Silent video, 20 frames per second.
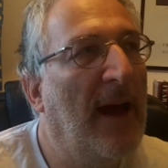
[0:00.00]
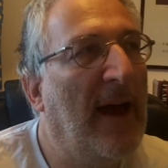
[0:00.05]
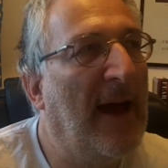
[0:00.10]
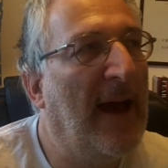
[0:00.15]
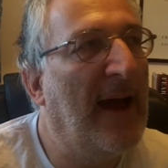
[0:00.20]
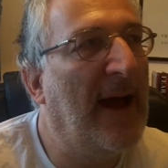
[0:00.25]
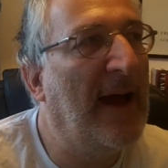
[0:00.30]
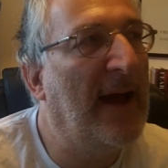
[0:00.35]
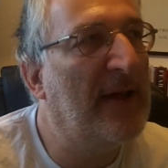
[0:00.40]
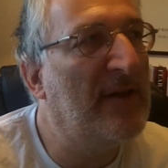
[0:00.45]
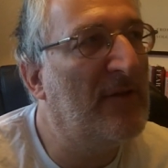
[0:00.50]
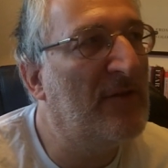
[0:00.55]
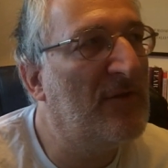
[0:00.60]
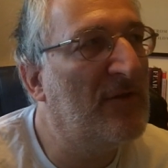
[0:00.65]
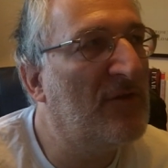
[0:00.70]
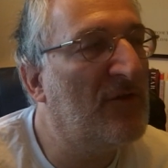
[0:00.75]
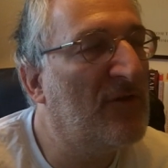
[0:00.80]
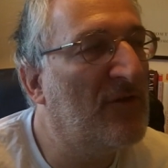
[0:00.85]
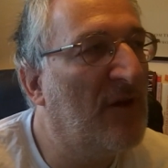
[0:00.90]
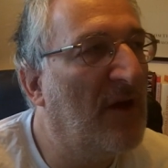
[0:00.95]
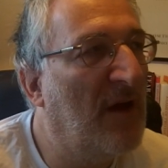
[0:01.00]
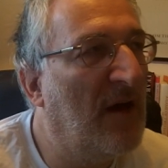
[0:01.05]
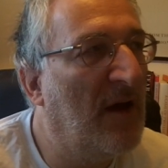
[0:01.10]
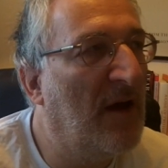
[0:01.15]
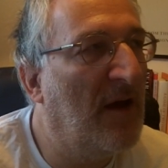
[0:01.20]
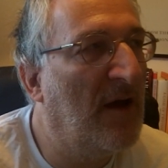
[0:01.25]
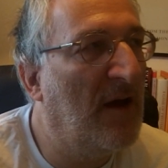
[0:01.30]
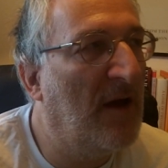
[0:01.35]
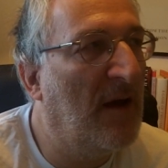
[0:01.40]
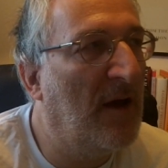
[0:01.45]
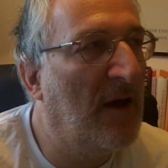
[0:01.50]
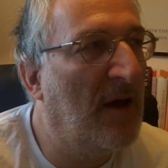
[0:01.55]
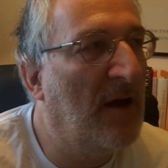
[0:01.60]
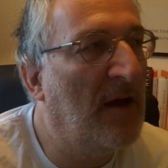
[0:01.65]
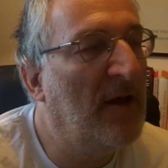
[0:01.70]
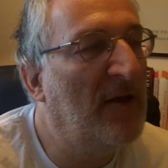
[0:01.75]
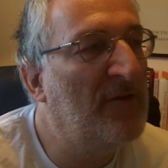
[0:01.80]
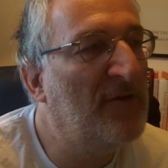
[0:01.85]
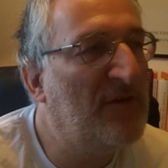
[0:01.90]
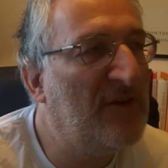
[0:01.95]
And
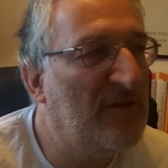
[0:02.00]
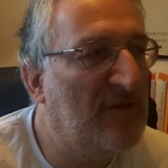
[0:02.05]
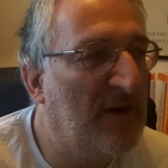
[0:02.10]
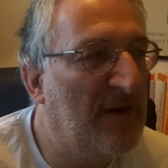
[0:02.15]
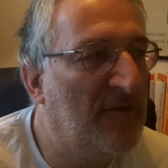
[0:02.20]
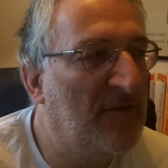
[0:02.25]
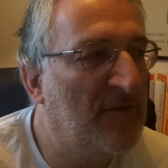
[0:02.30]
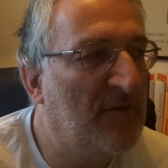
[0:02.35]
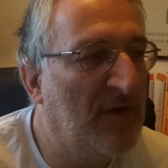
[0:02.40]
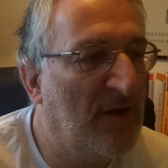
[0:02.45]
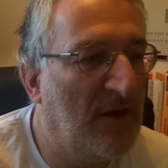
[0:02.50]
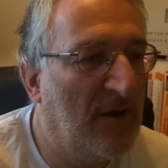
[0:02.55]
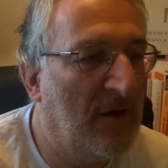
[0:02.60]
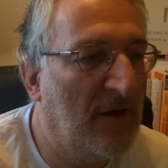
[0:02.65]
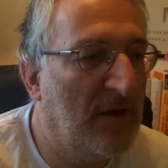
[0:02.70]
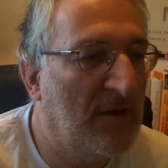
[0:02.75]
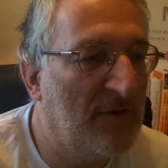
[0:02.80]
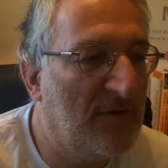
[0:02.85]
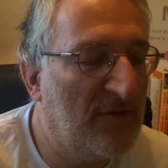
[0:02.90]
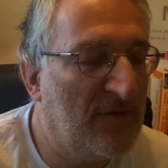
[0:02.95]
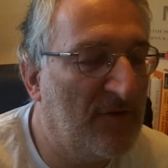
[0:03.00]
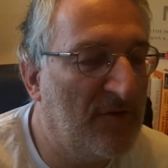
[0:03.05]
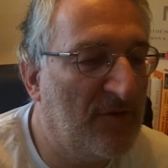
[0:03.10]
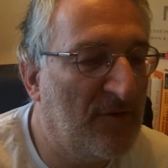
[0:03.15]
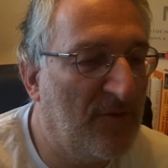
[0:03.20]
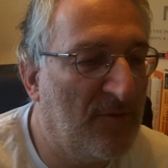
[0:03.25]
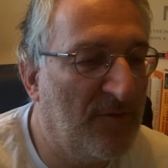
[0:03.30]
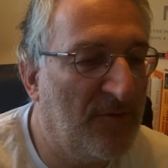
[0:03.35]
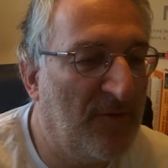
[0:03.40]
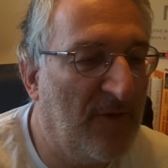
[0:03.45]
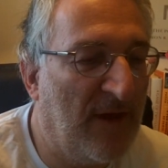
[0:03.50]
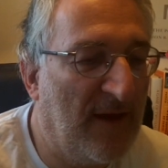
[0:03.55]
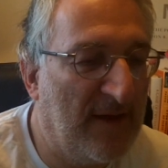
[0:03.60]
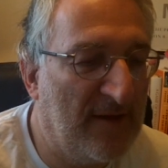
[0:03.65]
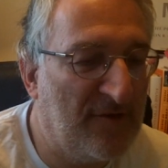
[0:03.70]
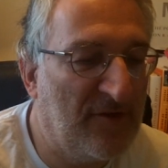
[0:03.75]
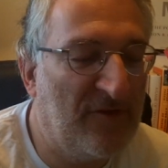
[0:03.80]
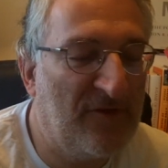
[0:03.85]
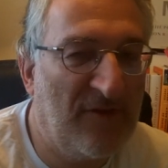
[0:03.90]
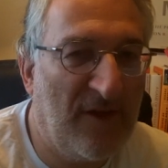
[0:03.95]
she delivers her sort of,
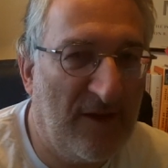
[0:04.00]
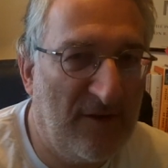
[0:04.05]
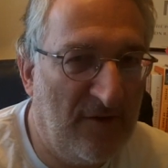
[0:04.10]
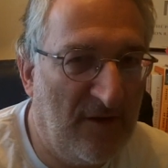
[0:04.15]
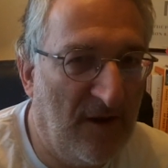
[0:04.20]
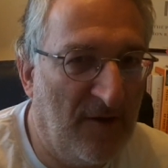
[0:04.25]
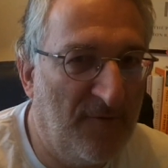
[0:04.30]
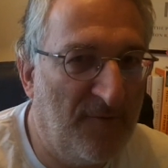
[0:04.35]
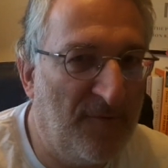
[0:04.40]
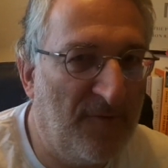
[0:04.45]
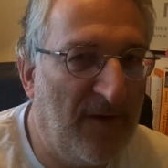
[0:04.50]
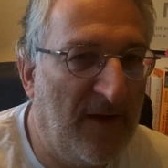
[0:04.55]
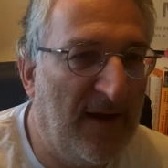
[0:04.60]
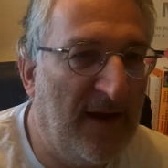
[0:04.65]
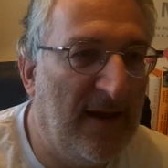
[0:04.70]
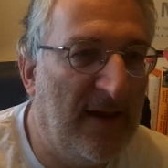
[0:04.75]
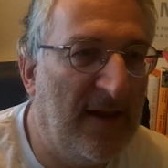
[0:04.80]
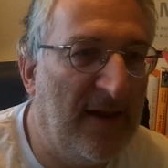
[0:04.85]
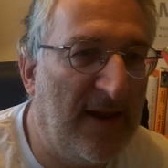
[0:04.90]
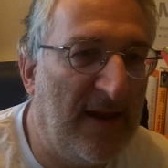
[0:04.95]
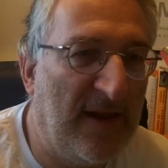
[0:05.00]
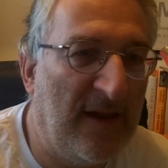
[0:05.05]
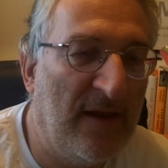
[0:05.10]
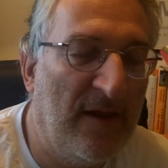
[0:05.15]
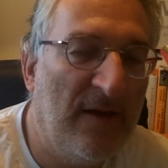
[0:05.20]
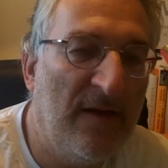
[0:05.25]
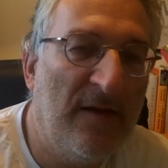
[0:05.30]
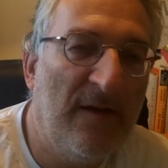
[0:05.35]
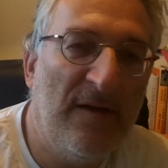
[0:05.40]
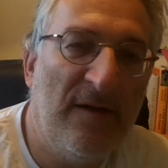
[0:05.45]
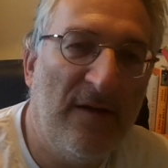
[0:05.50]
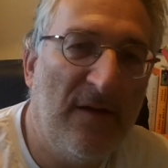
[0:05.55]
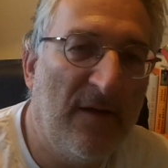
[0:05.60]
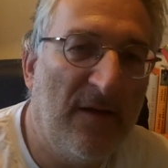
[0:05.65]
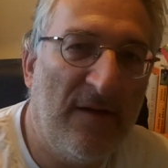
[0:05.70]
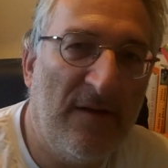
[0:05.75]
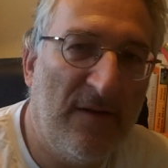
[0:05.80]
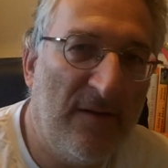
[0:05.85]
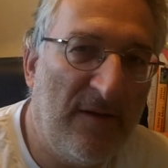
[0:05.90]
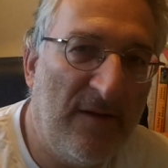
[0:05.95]
as I said, you know, fairly,
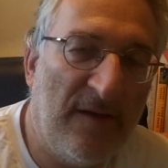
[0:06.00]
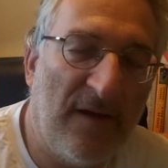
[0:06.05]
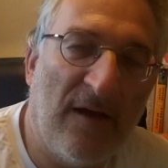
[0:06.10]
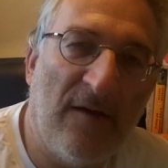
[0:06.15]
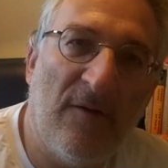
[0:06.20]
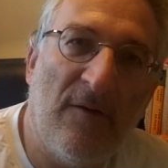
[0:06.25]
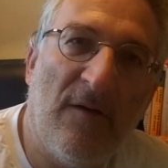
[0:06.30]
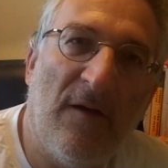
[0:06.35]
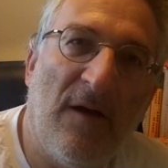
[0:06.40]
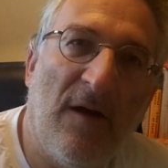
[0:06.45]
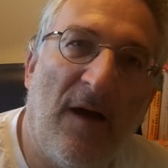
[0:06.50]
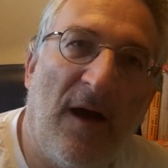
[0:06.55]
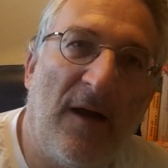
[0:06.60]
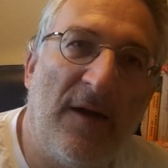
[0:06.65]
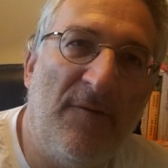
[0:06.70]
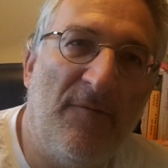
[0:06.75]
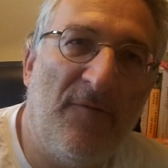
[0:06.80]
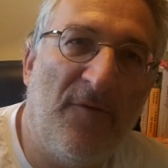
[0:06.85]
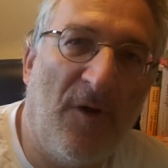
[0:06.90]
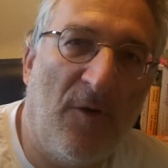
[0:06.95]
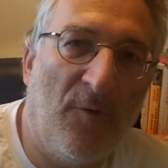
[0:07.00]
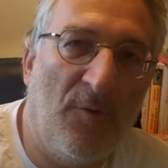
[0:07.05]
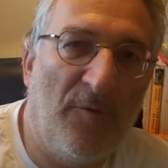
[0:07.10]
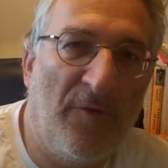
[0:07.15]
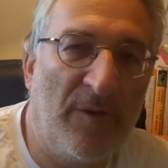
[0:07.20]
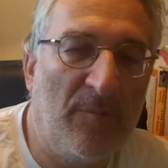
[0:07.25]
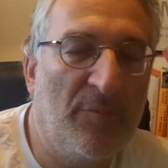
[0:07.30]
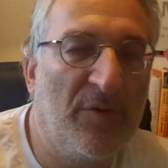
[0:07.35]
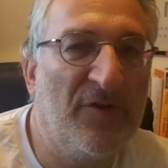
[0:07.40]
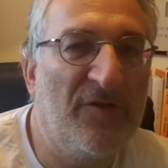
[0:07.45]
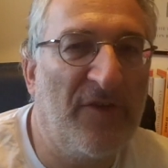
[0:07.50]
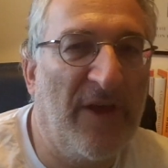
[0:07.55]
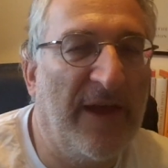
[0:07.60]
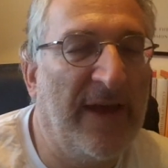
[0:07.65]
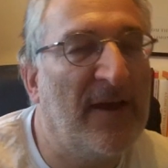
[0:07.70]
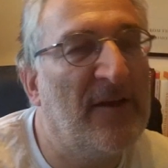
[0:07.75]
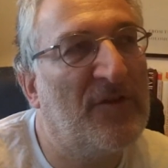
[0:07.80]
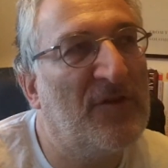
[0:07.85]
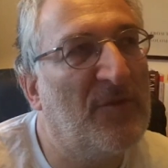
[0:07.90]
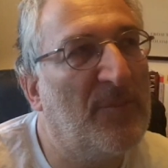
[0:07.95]
you know, uninvolving,
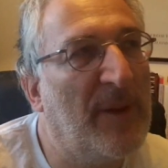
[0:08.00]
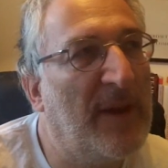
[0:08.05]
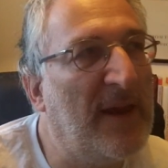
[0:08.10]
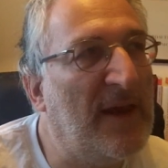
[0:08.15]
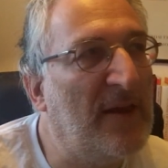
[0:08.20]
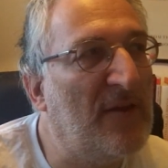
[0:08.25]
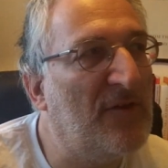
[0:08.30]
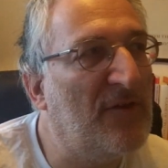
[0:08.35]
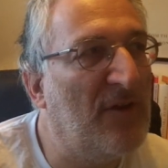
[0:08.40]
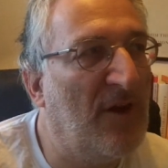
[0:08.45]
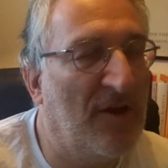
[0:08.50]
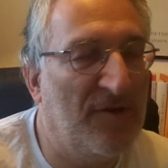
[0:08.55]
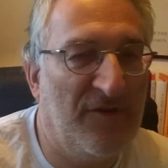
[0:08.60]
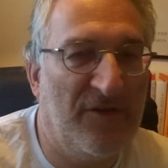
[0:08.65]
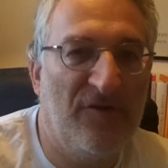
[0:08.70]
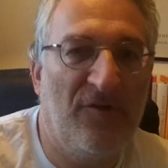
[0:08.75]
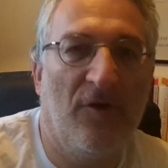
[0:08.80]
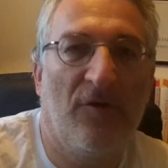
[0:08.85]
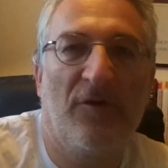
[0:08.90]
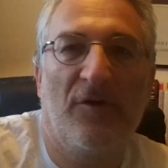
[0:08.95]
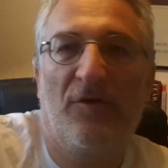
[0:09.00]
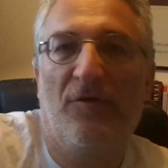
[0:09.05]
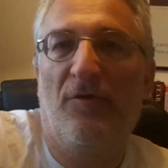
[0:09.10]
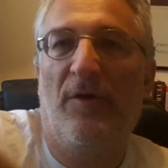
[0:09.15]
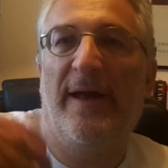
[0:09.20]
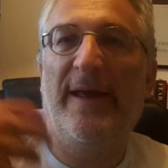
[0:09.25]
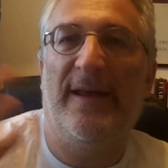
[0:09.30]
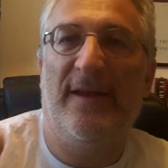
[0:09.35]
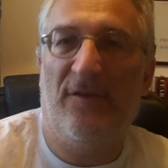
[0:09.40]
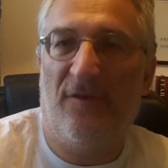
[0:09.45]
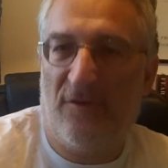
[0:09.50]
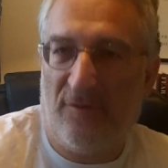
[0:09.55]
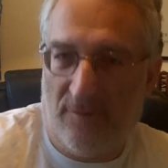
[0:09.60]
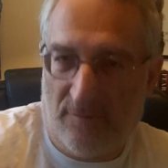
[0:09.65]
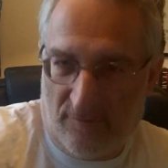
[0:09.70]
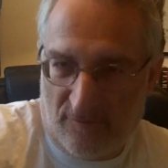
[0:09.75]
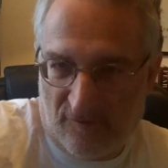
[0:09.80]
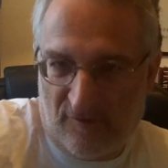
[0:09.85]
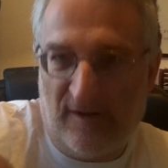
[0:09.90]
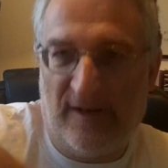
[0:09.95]
prosaic speech. You know, she's not a great
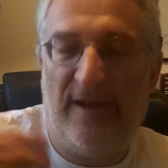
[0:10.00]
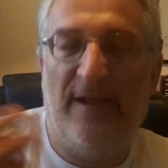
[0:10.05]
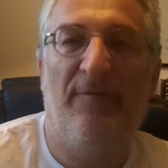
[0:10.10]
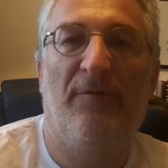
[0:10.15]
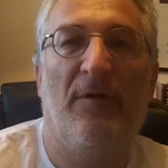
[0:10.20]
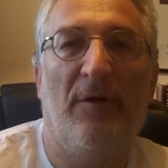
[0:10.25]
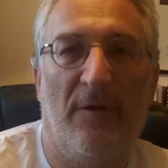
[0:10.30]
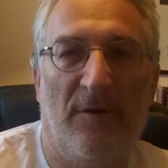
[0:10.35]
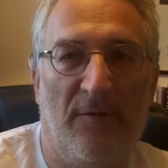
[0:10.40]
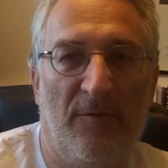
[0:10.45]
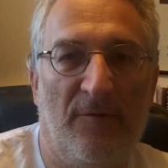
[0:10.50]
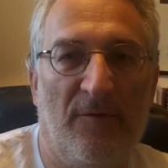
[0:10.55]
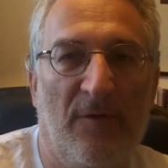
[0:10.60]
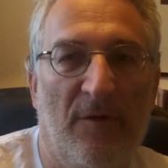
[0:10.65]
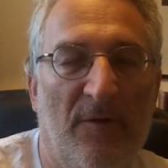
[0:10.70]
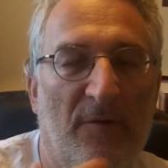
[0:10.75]
deliverer